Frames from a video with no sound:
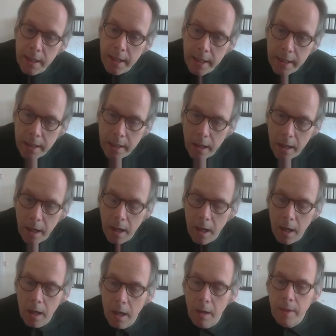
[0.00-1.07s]
in
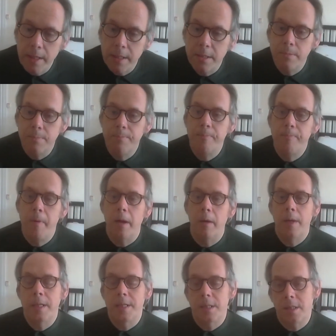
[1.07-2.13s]
I went
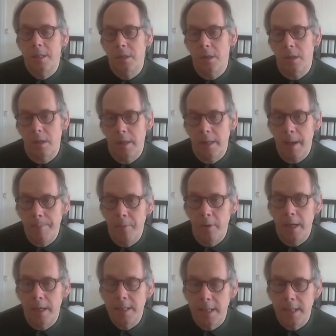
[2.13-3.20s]
to, at that point
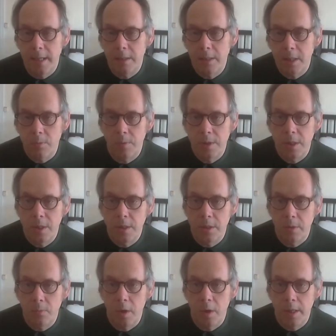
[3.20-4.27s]
I decided I just wanted to
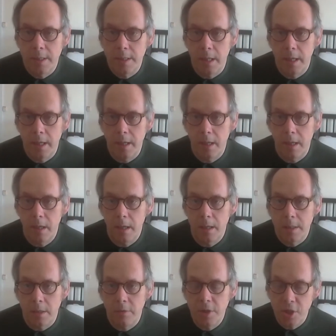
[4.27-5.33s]
do work as a
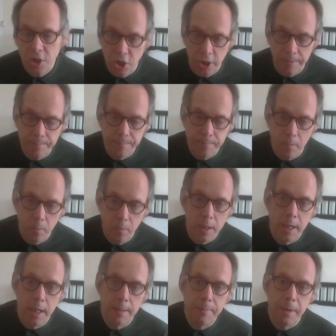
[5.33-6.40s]
Christian,
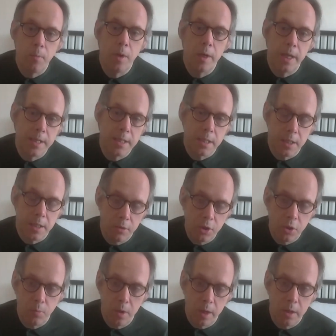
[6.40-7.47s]
working as a
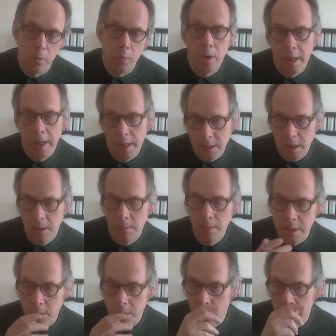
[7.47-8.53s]
social worker, working as a
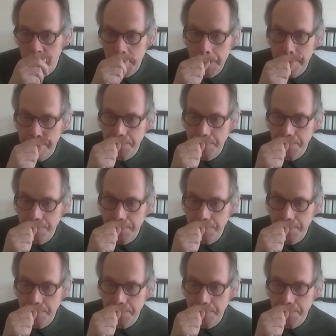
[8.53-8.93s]
community worker.